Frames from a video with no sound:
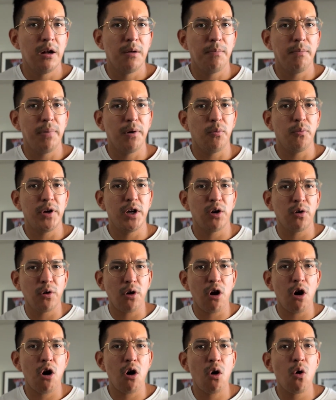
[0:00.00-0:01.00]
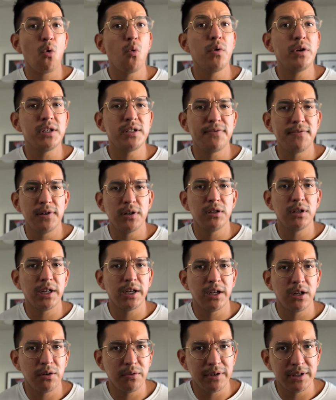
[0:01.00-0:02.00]
But we don't always feel
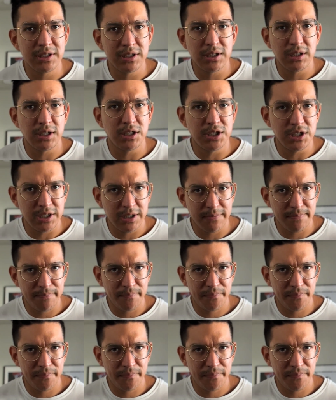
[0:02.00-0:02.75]
like going to the gym.